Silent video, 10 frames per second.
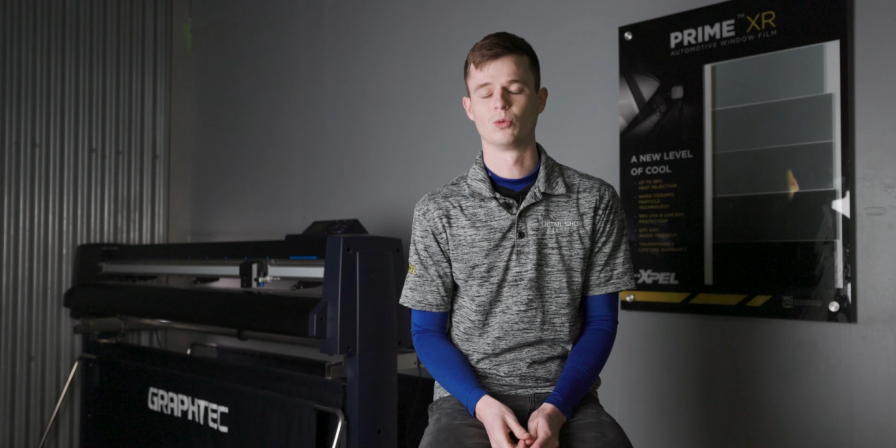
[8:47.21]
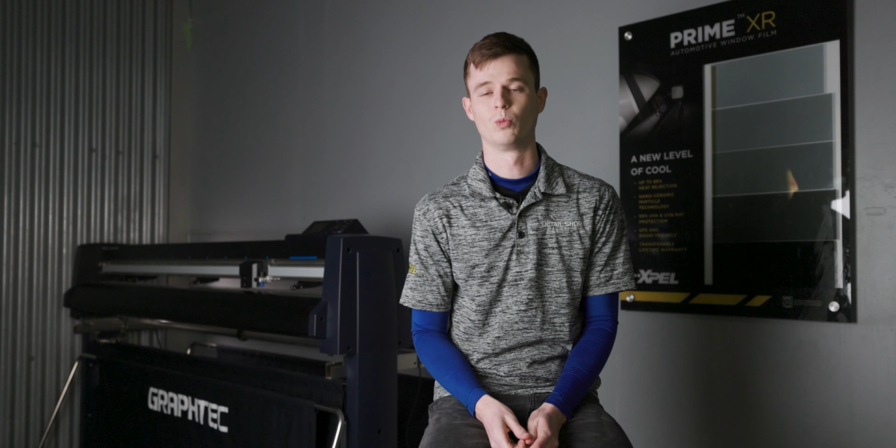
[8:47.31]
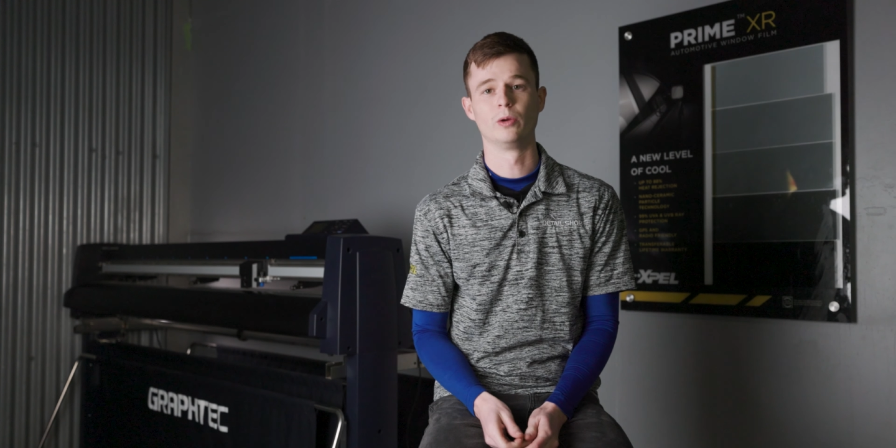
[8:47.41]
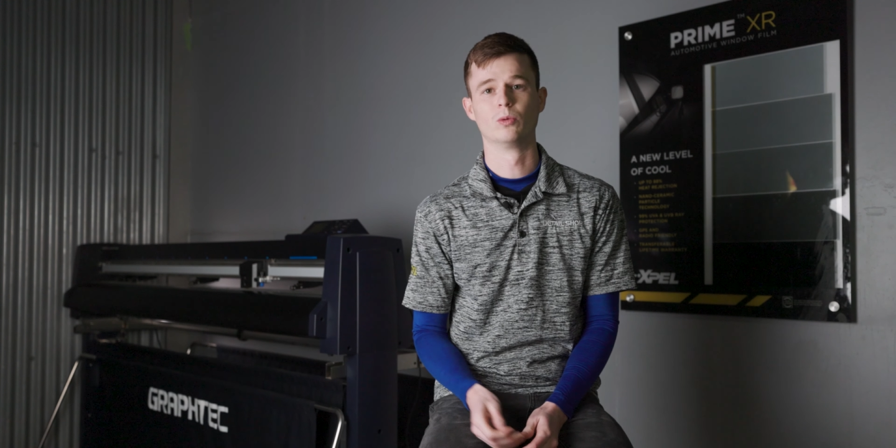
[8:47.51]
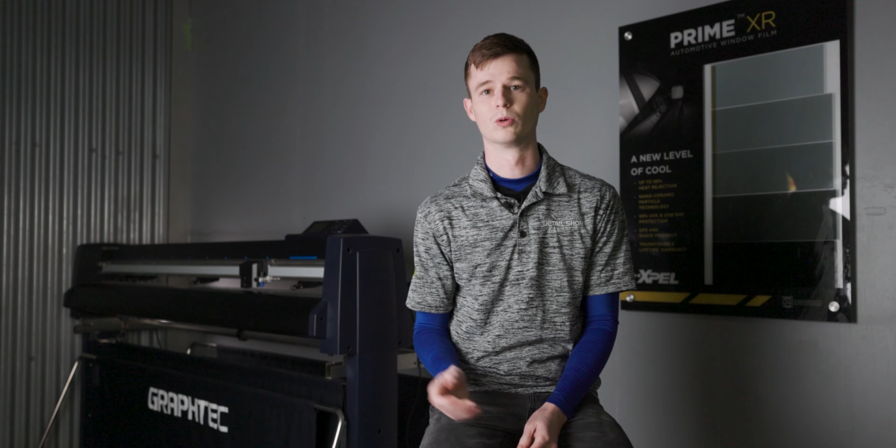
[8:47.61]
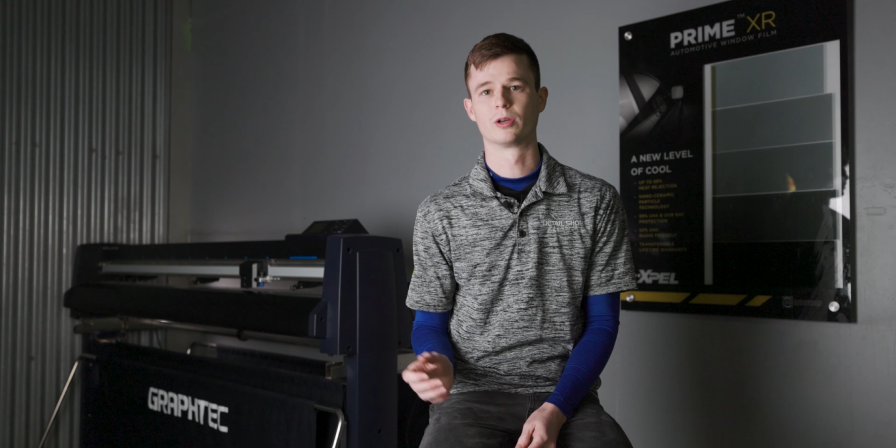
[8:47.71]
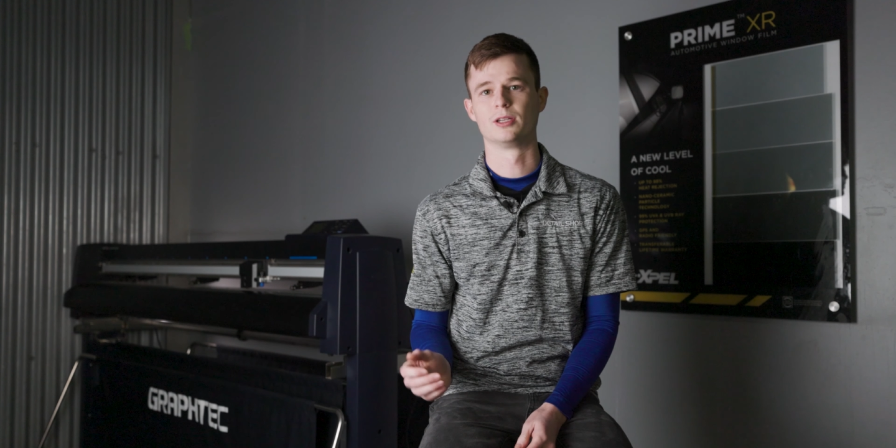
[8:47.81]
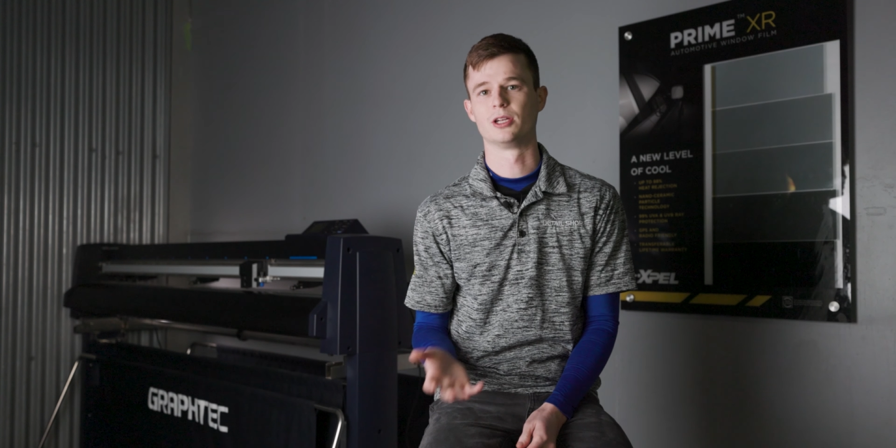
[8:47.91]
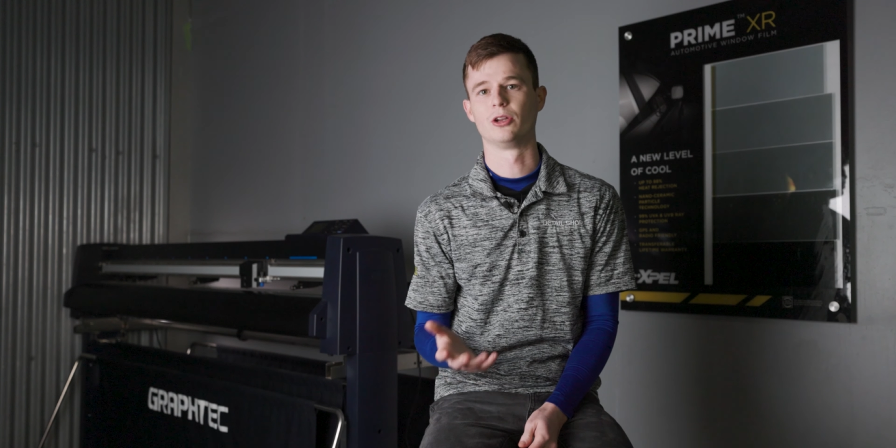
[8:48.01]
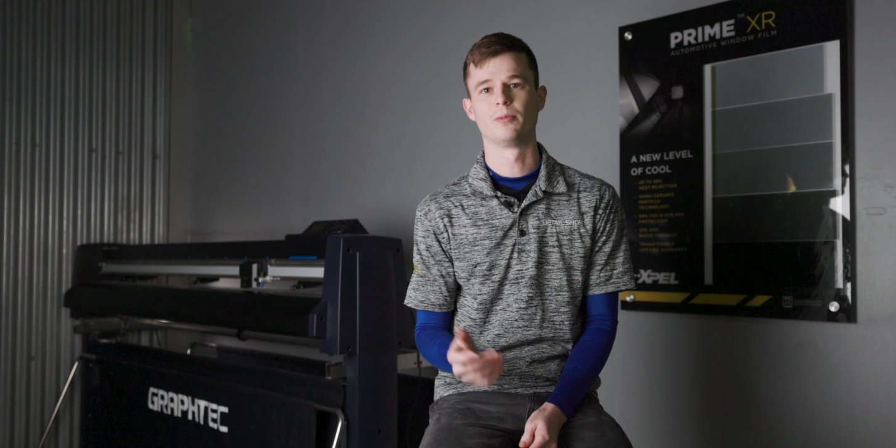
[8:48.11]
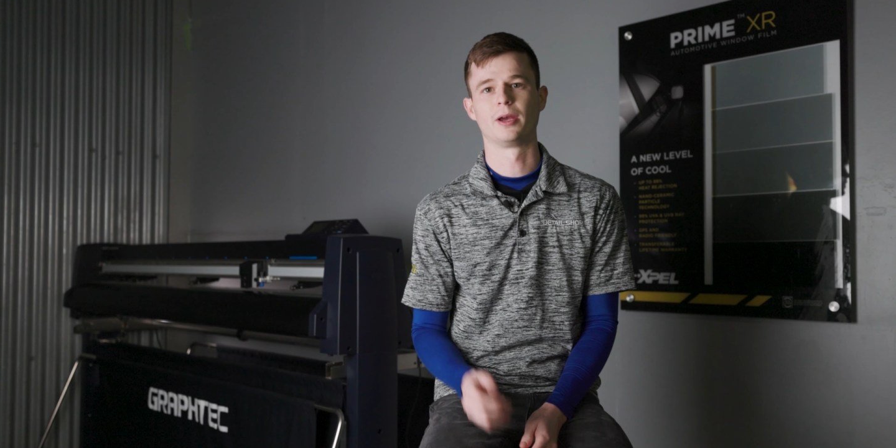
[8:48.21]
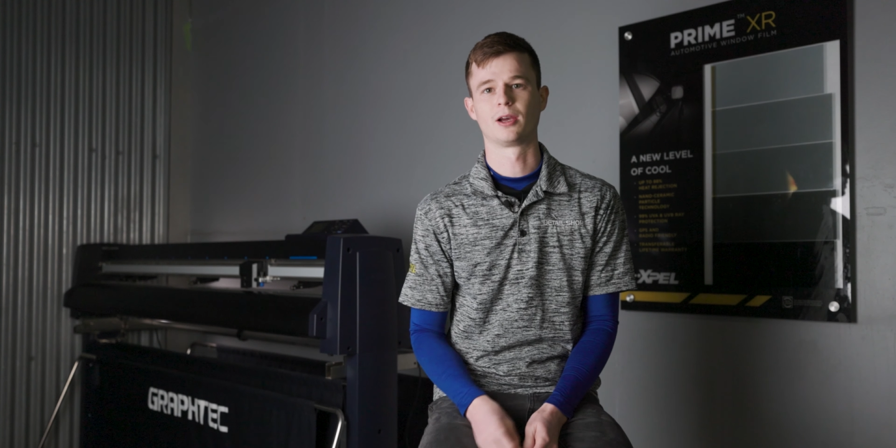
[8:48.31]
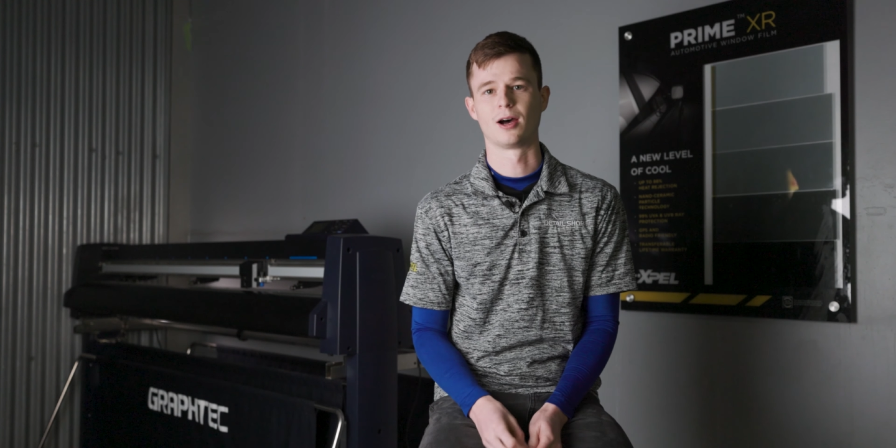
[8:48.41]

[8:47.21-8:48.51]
we will continue to make